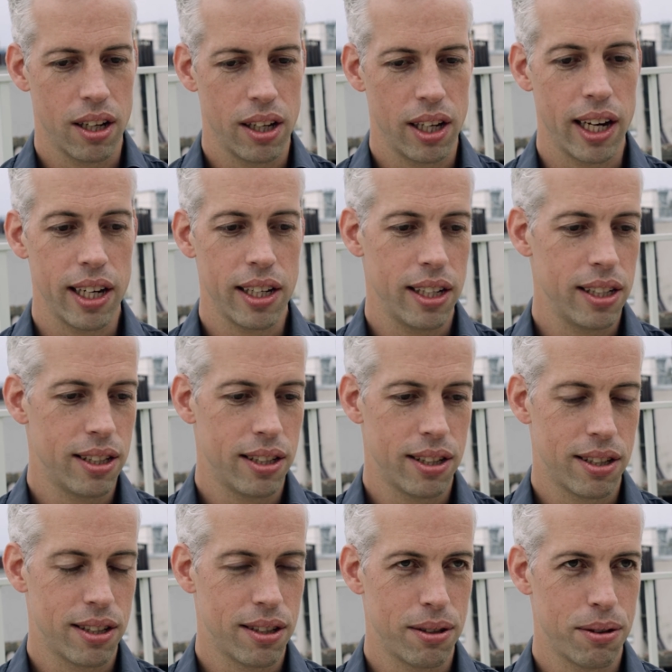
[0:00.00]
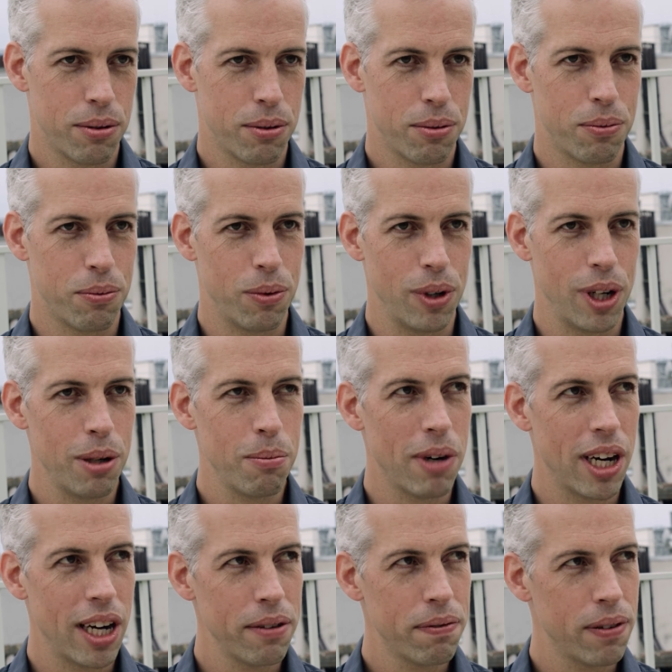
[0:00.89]
yeah, it's really
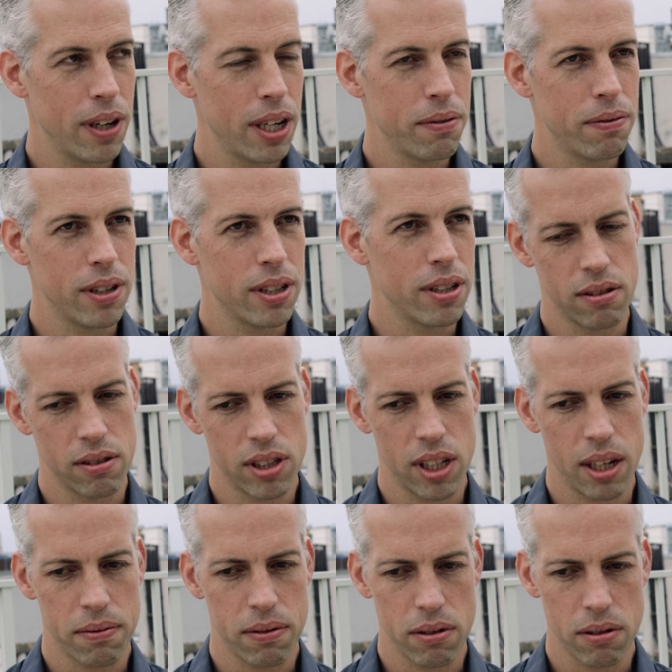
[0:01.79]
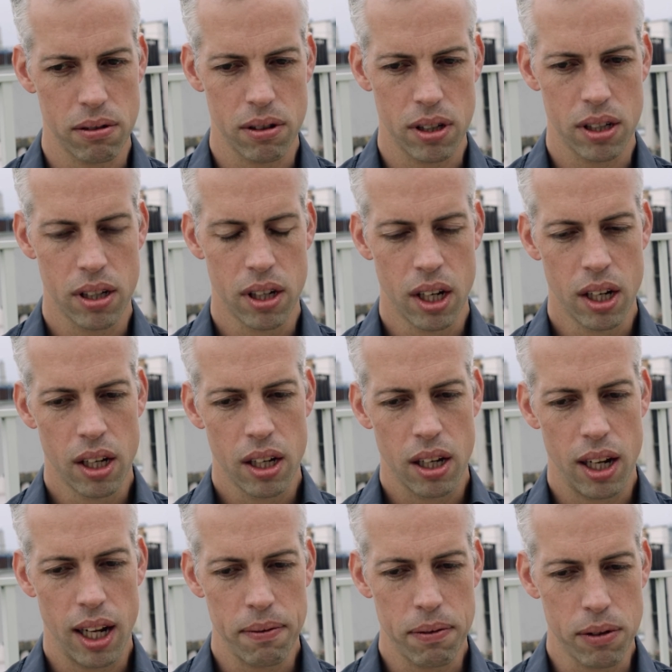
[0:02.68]
my favorite on several
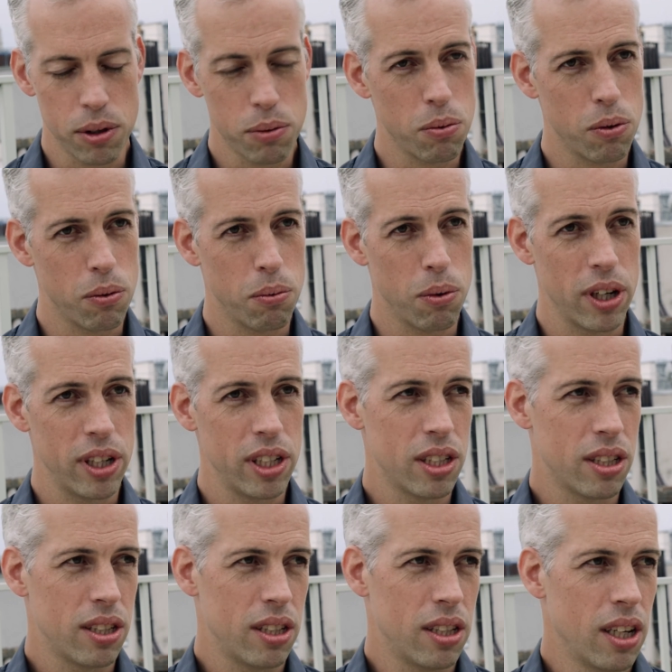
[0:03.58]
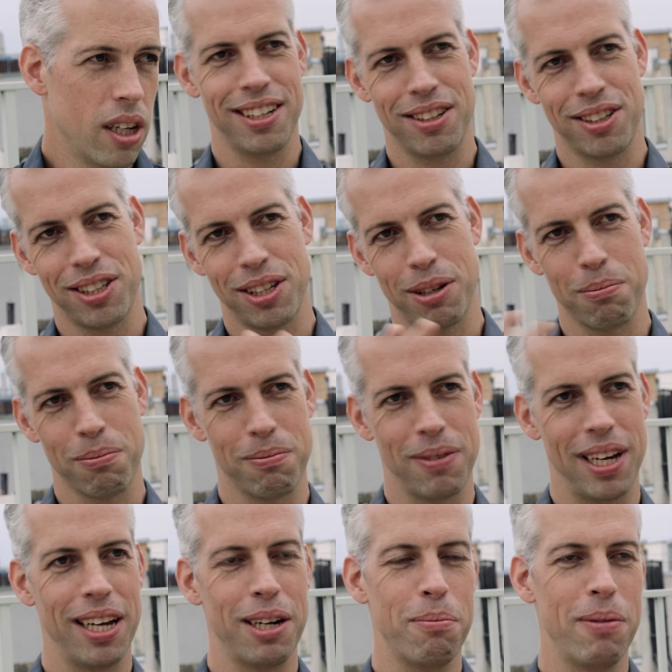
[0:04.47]
levels. One is there's
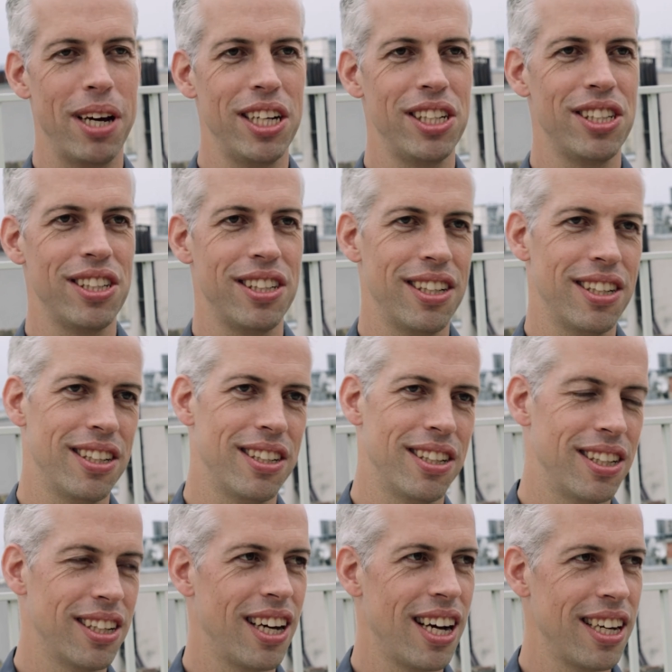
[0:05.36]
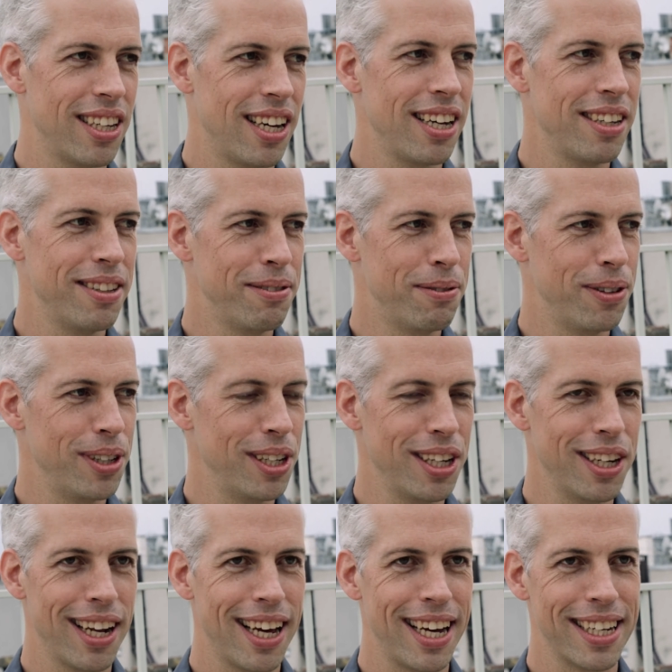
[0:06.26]
some animation, and I
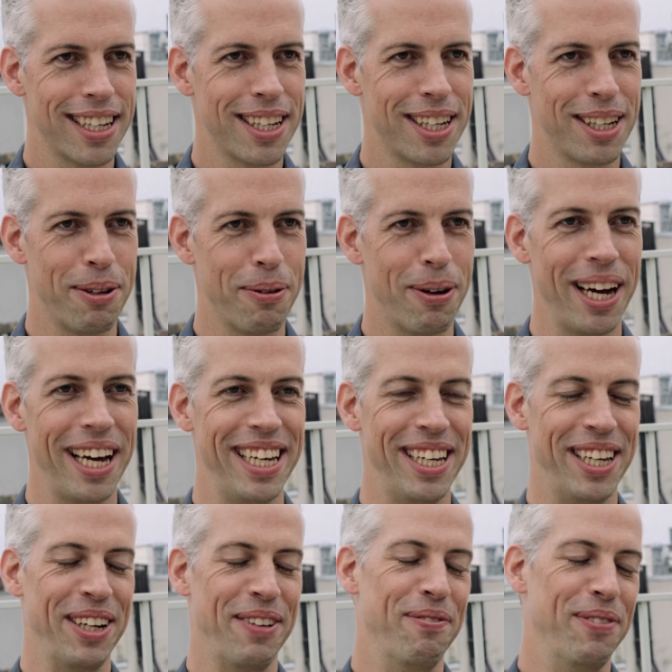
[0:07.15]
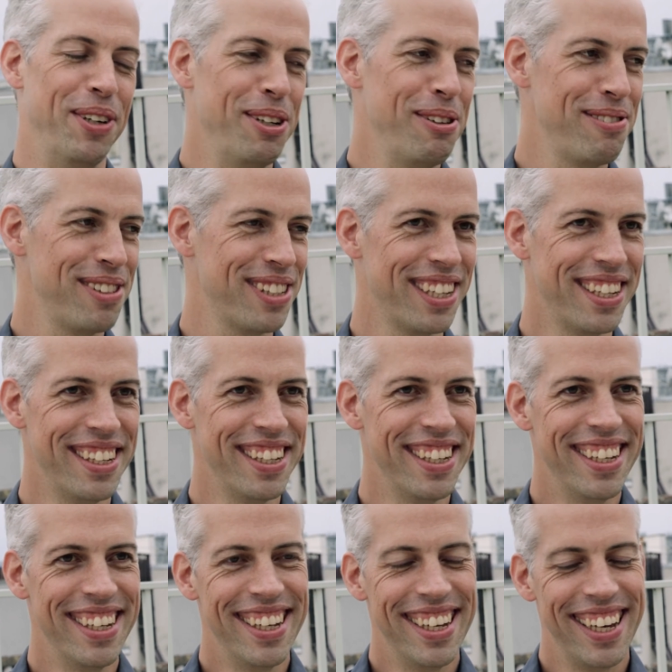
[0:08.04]
really like the way it moves,
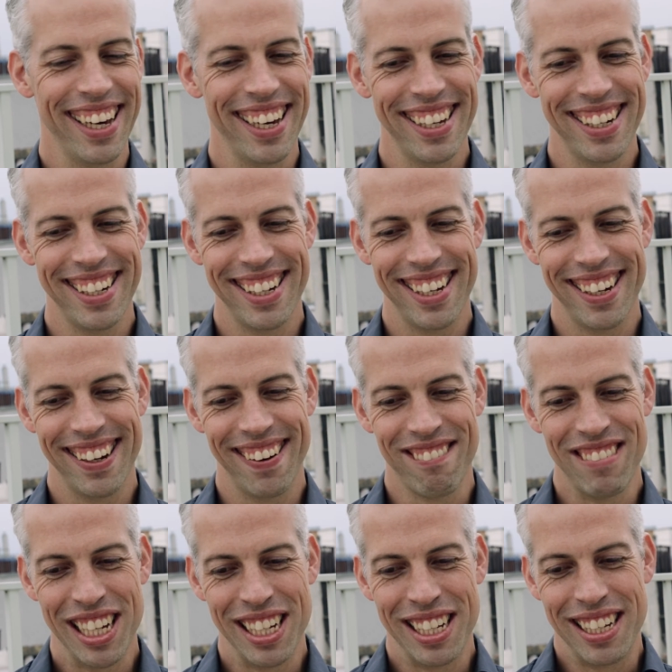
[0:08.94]
and the